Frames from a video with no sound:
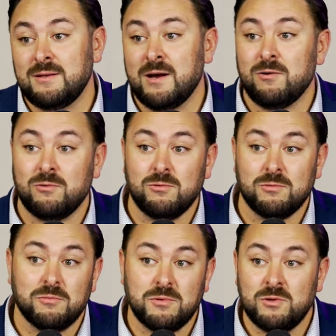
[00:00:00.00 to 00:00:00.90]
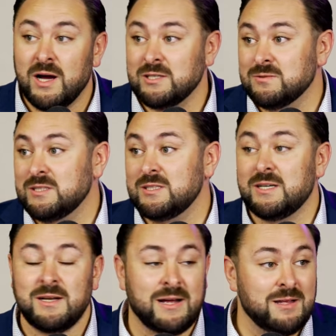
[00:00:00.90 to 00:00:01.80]
you know, who you guys recently
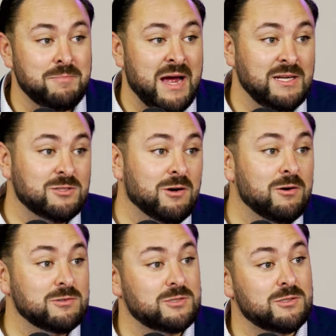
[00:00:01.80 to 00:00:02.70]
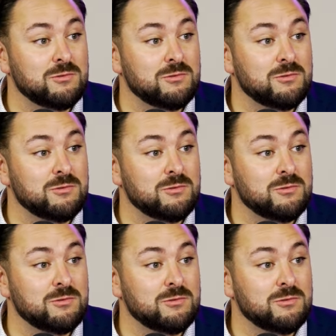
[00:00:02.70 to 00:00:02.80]
connected, Matty Trost.